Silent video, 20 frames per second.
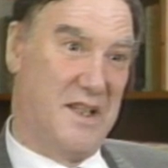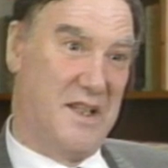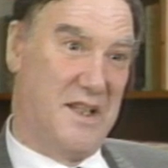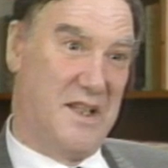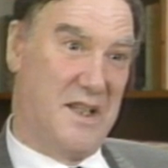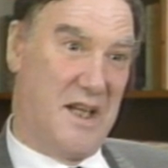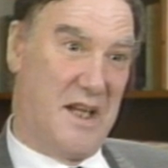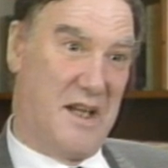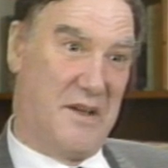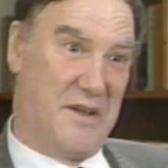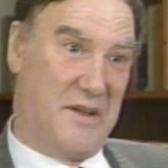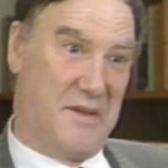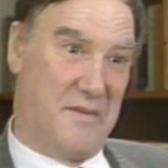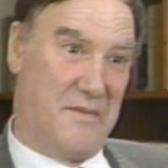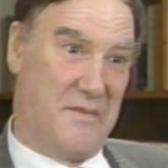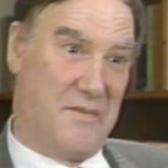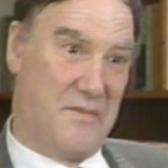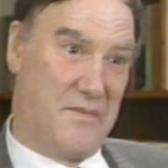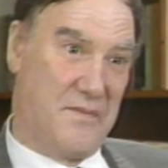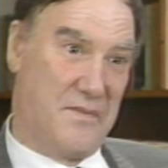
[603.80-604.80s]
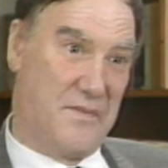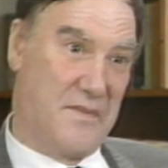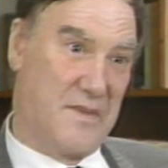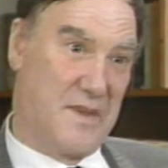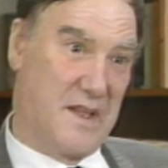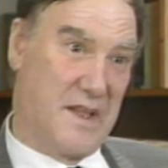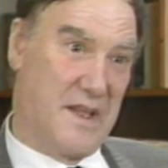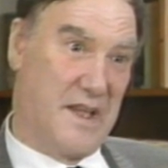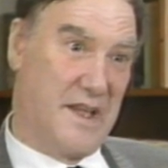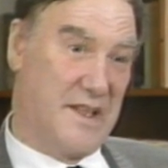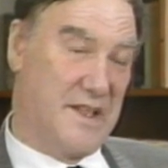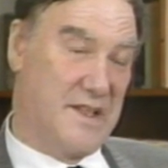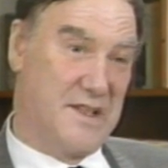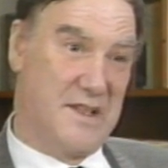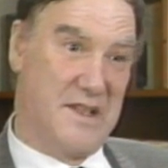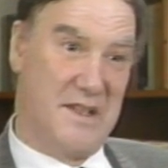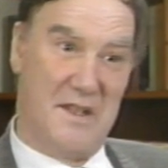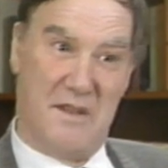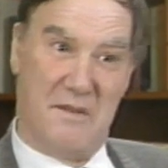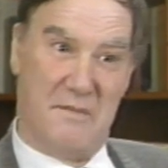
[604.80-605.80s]
in our
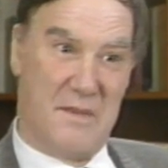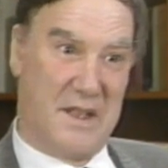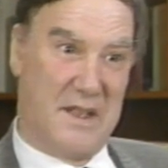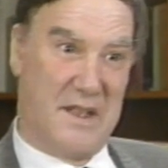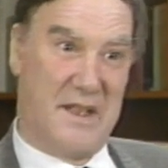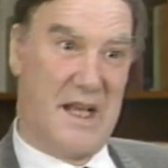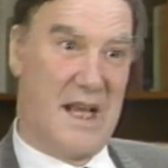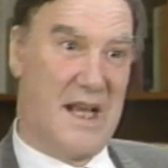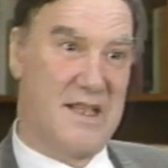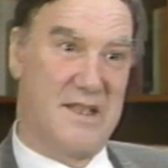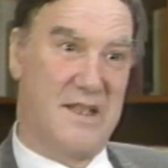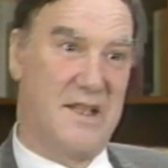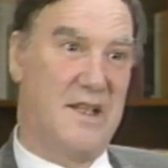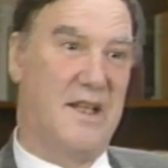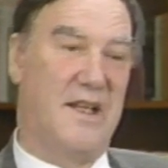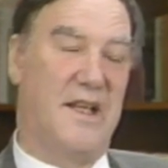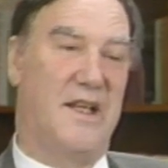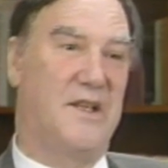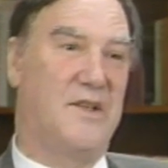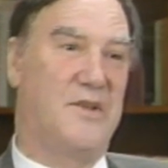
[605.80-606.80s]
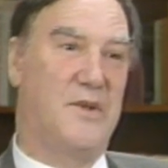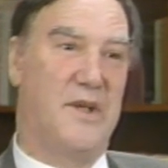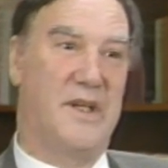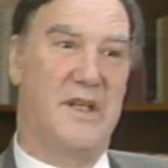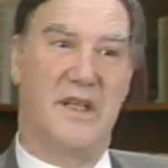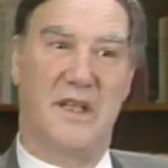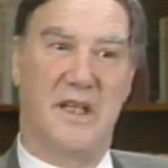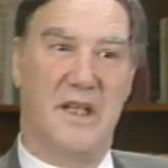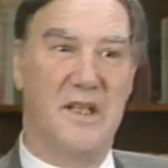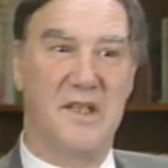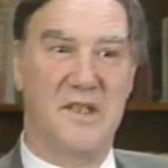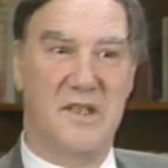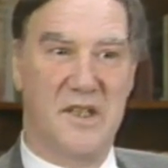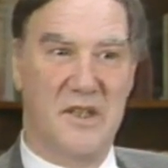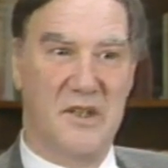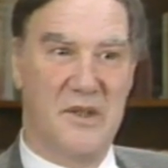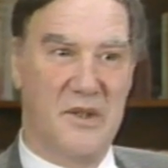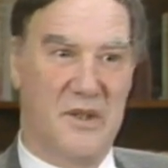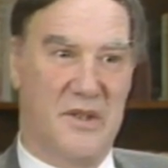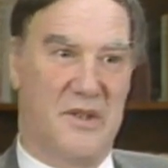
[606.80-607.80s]
case, but it hasn't led to any greater
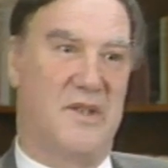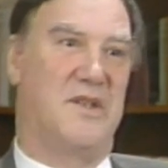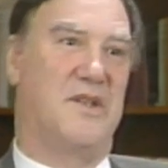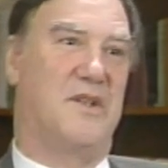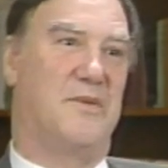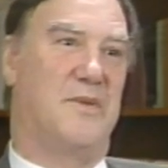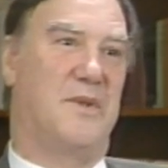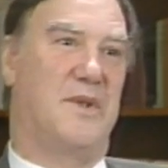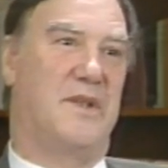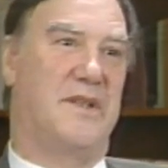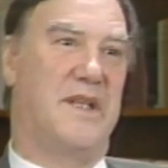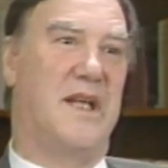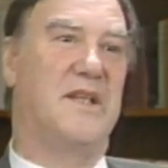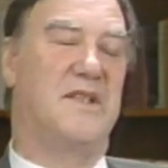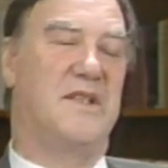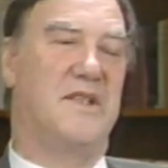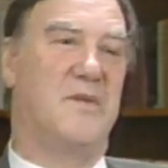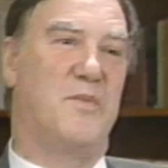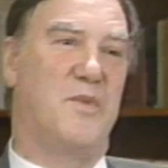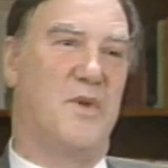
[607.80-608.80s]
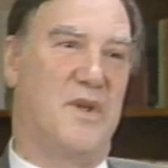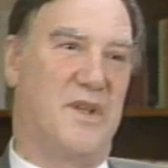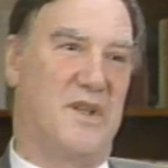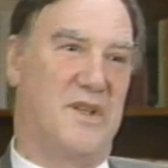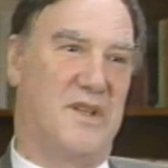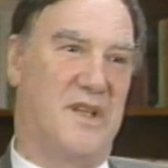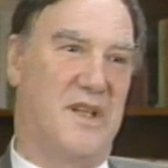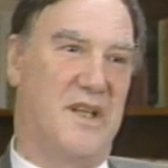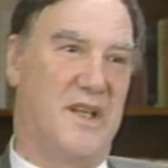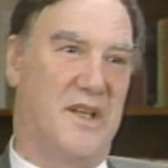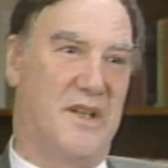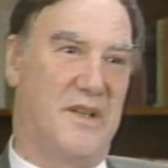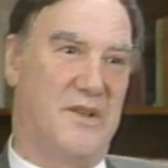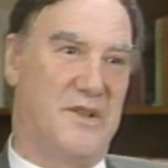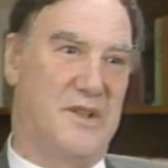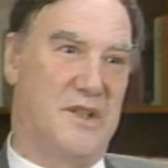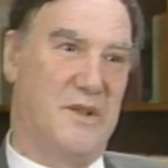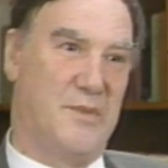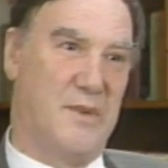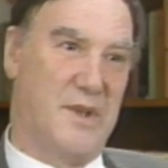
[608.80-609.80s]
security in the world. That is the point.
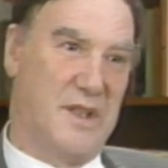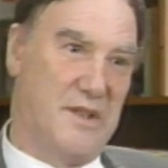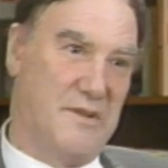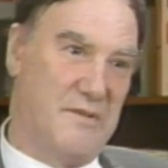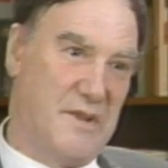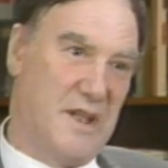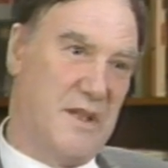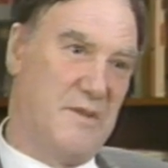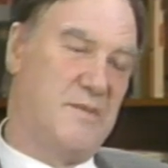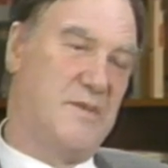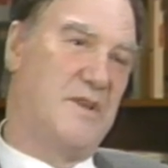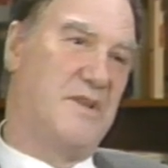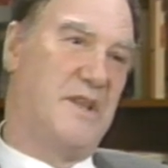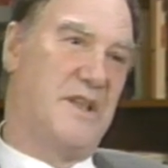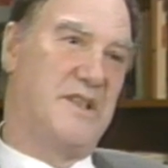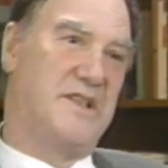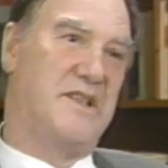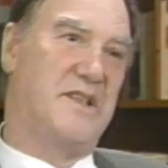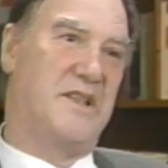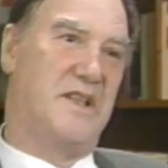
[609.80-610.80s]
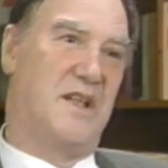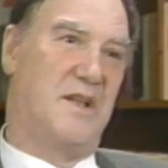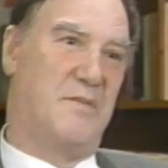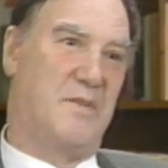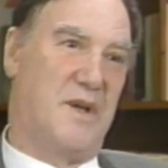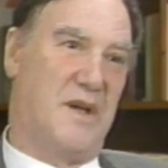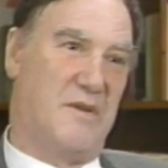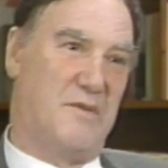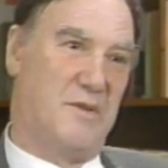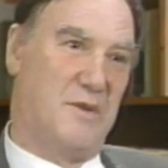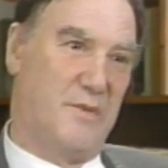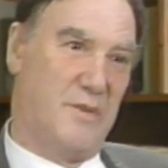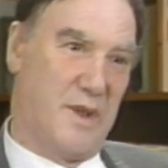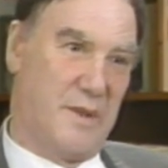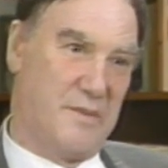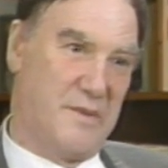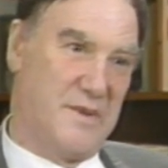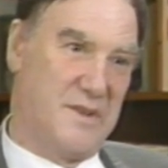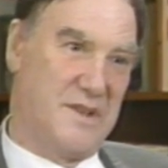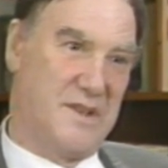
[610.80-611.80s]
You see, we're developing exceedingly powerful
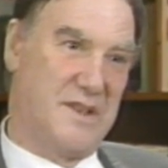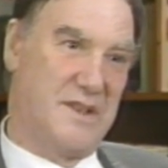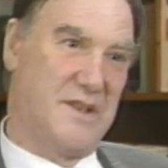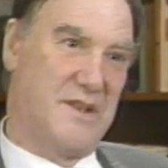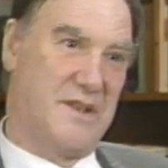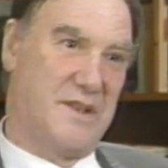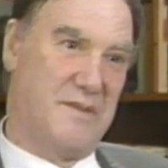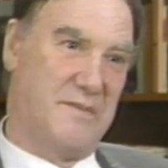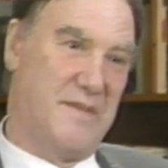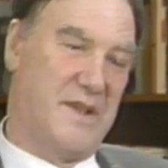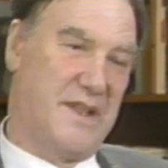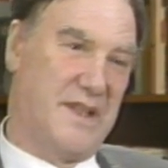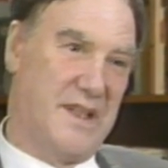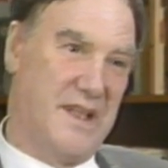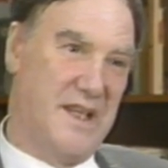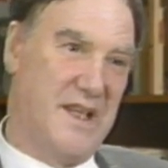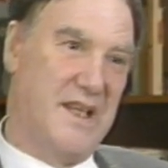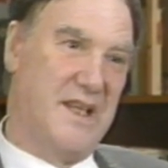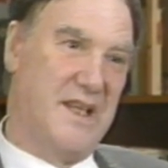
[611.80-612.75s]
weapons, can make